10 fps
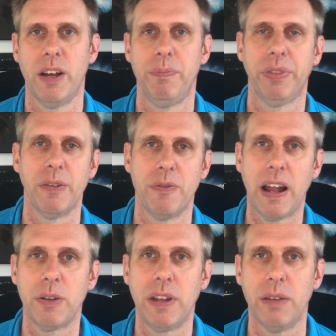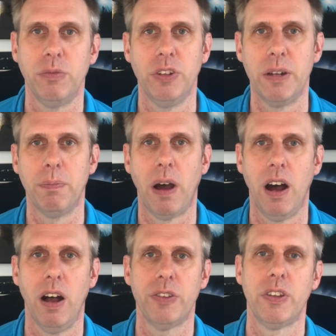they've evaluated it, you didn't
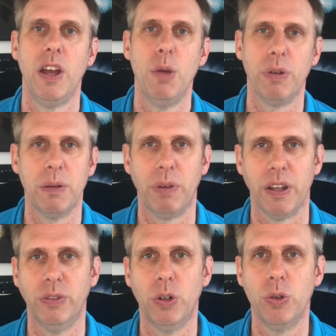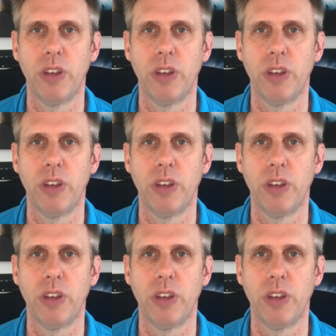pass, but you didn't break the rules,